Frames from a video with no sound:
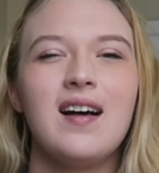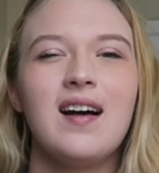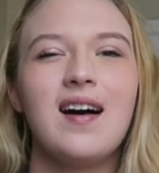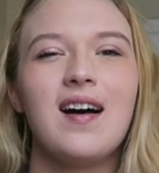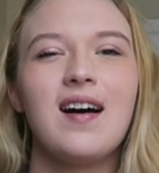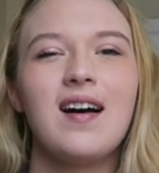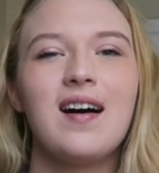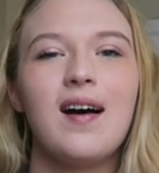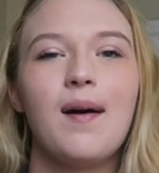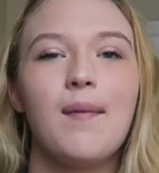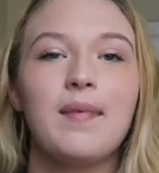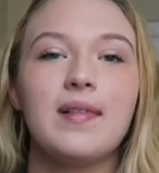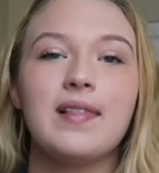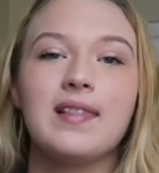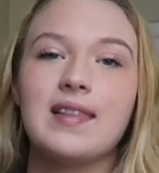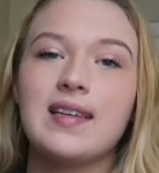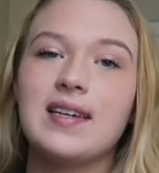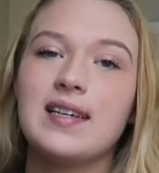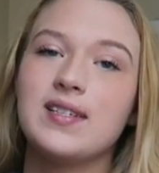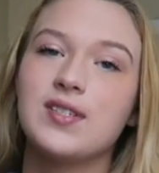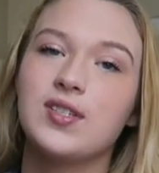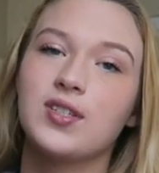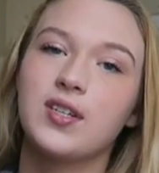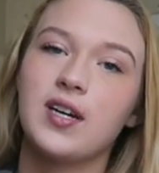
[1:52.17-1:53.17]
um,
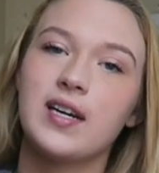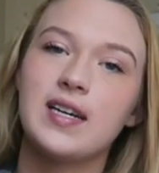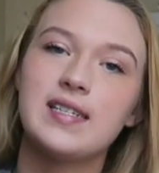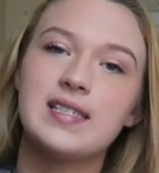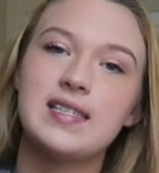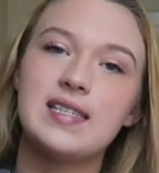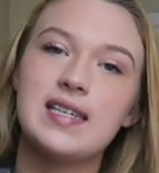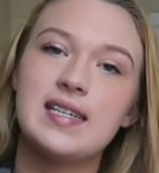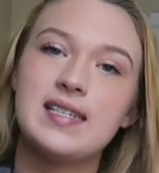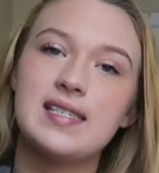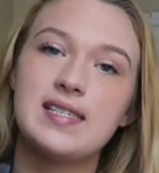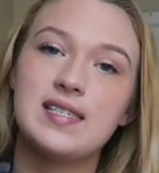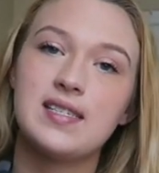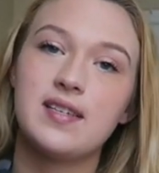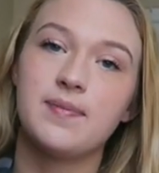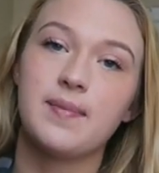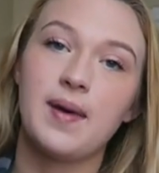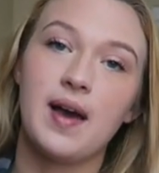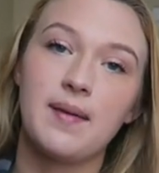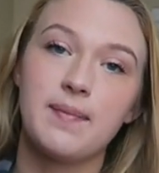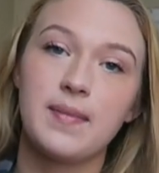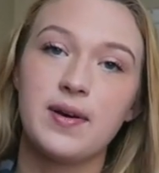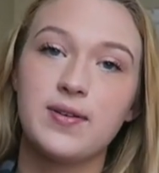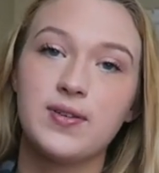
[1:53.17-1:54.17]
least craziest to
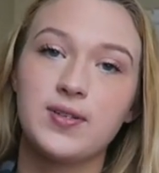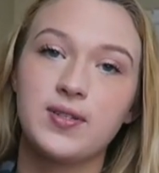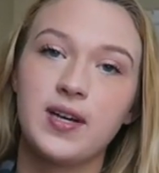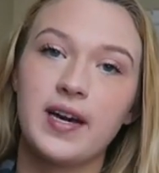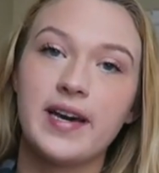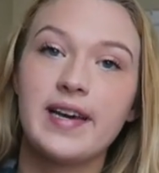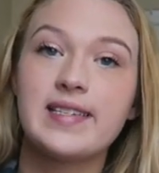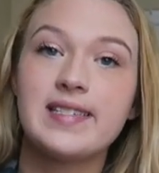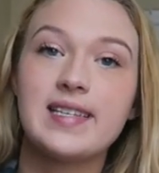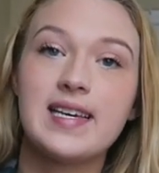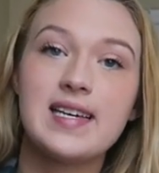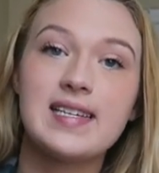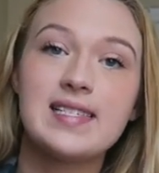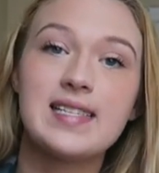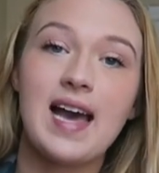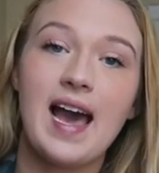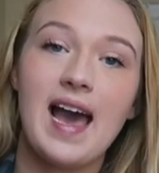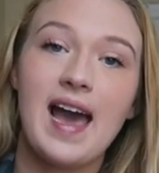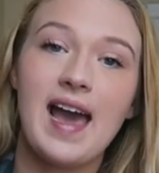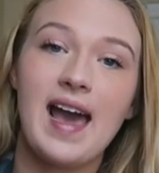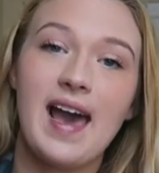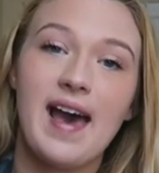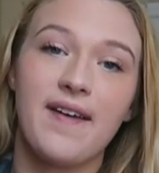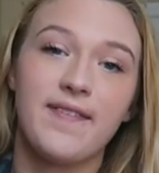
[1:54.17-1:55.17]
my most craziest.
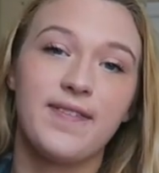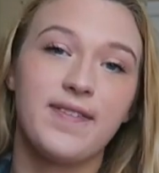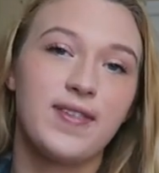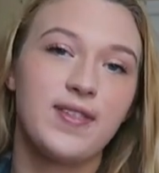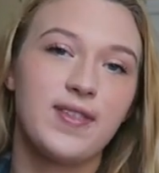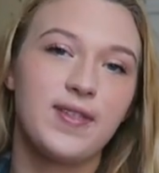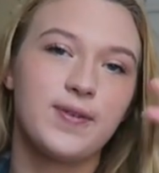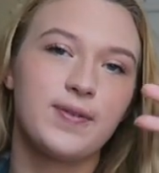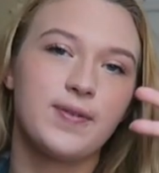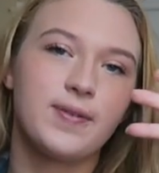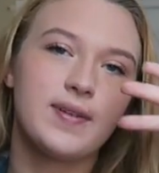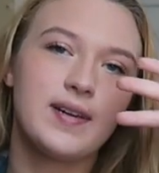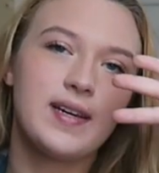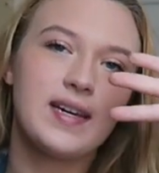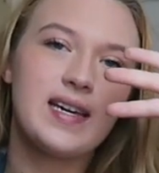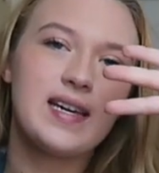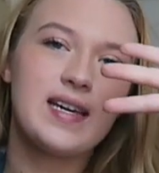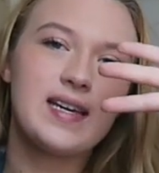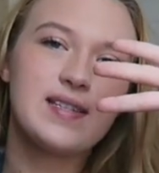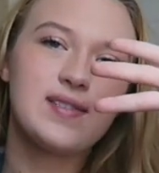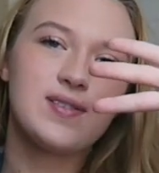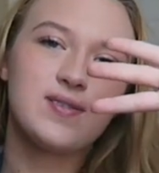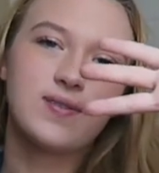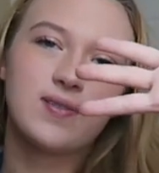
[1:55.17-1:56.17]
I have
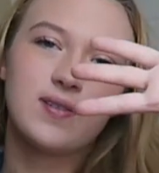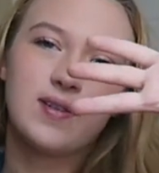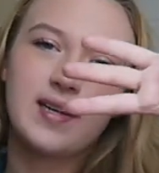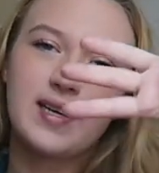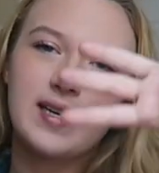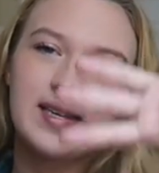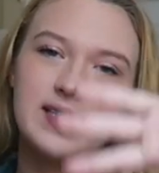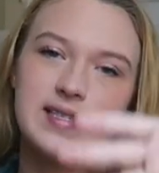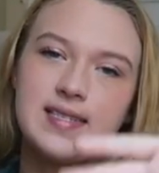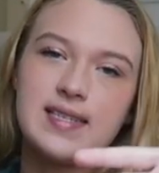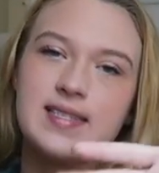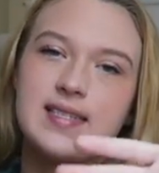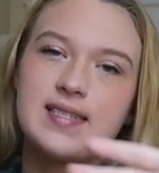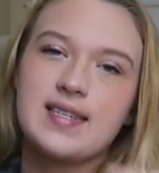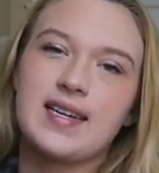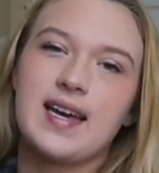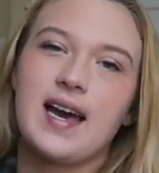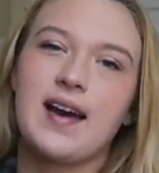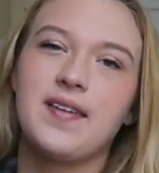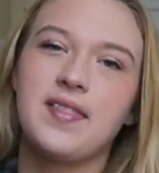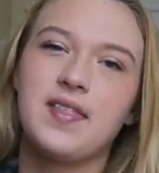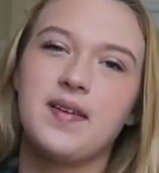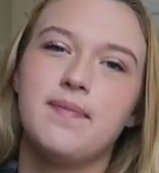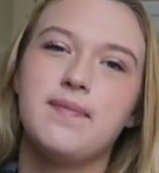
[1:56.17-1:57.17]
three stories that stick
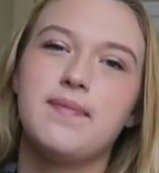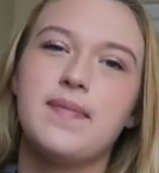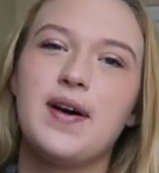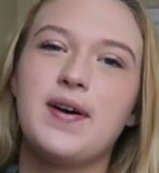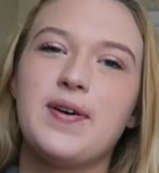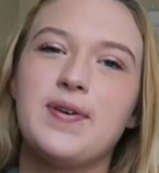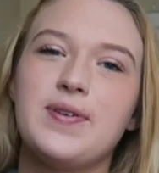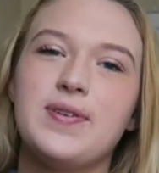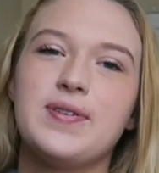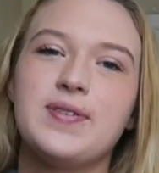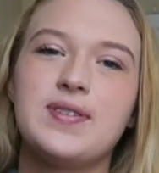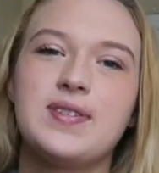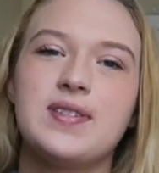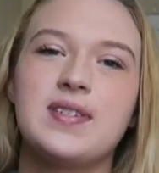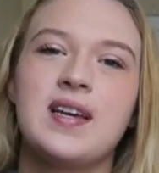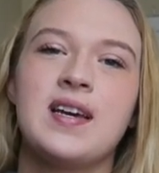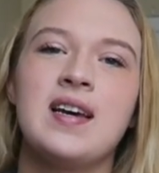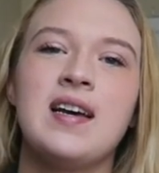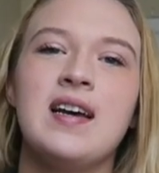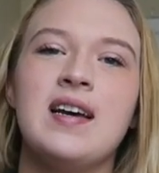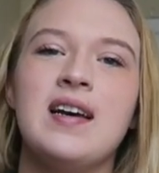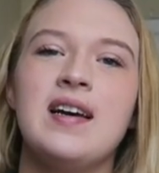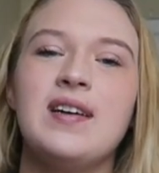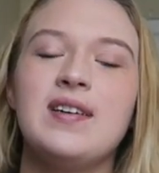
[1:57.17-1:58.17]
out the most
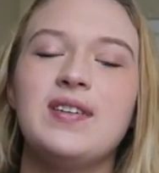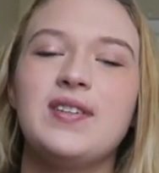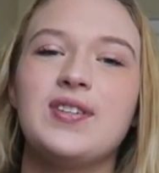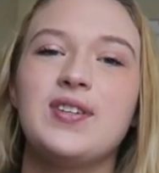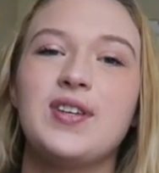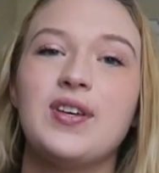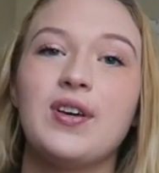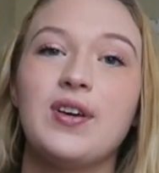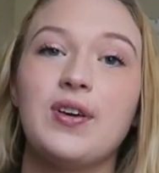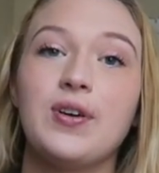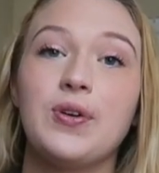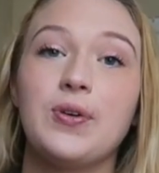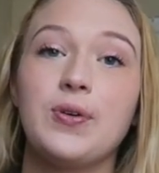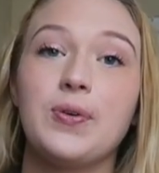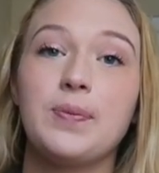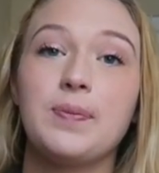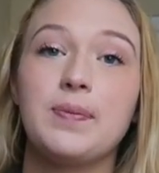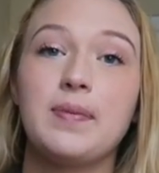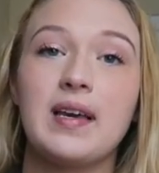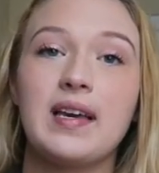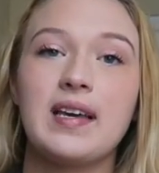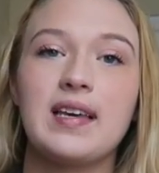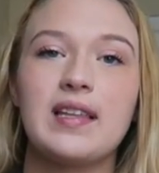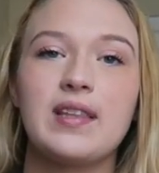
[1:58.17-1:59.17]
to
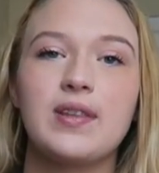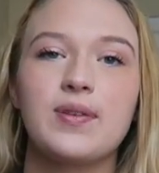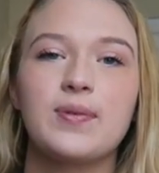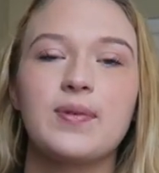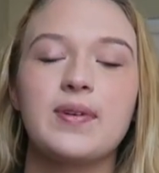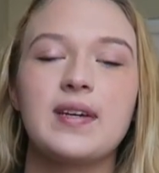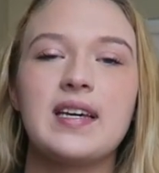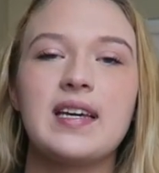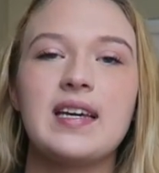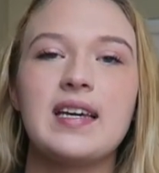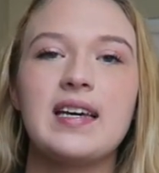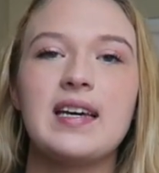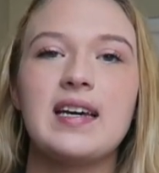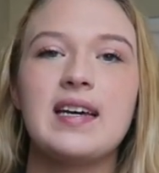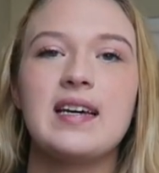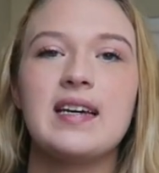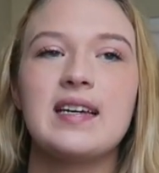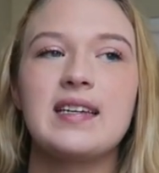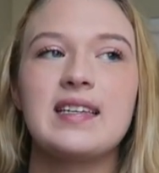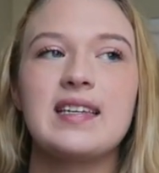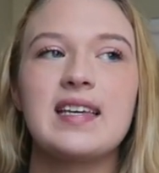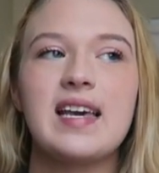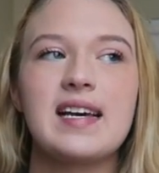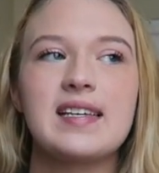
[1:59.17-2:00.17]
me, three
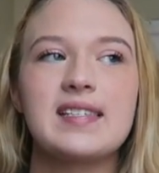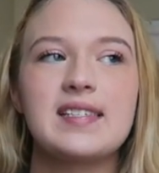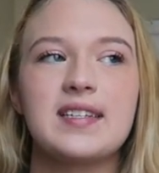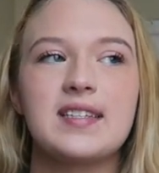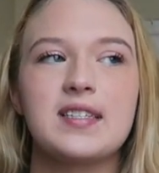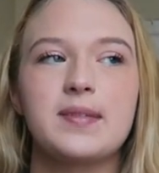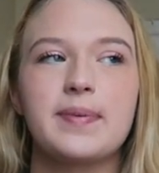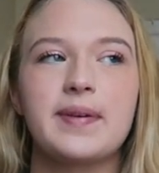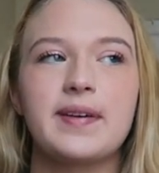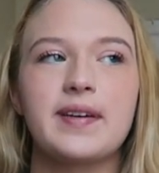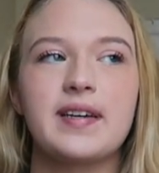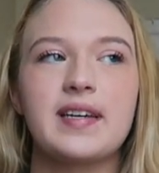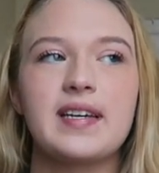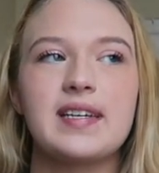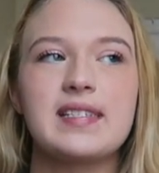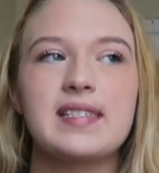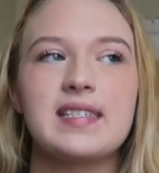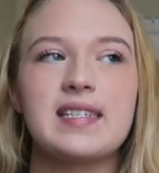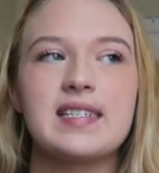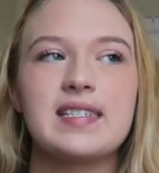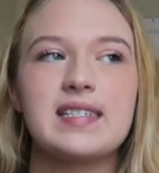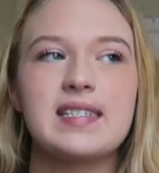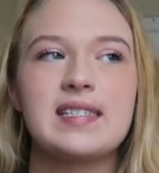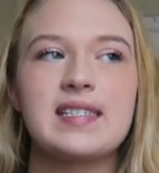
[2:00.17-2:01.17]
guest
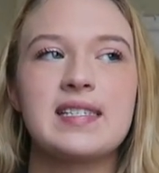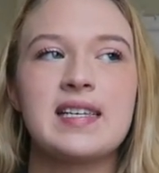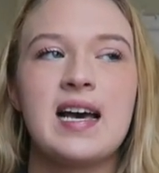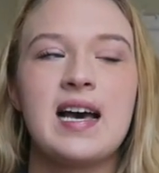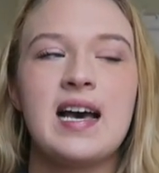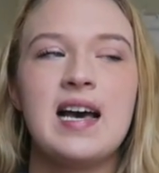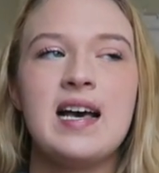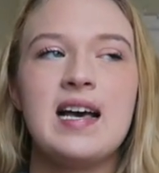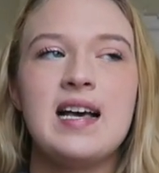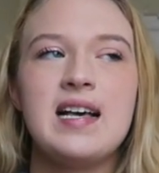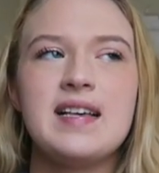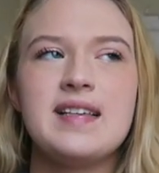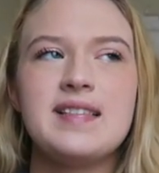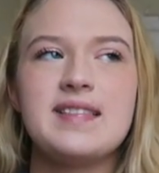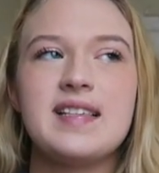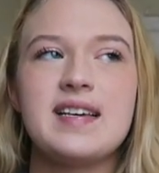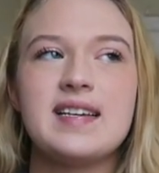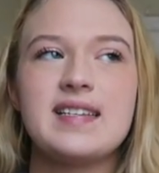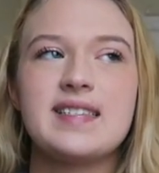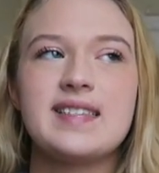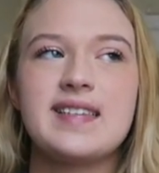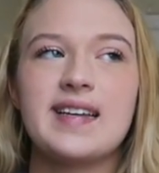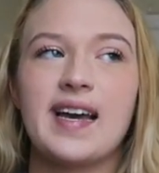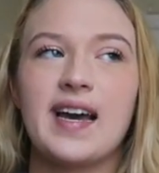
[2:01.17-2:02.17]
experiences
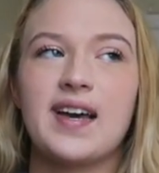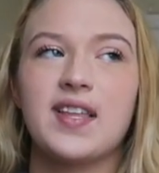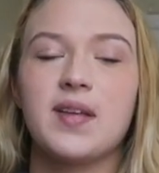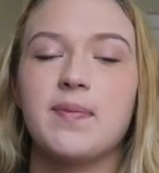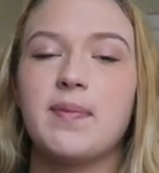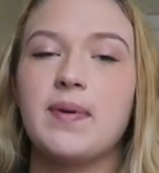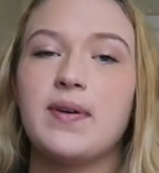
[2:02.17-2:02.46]
that stick out the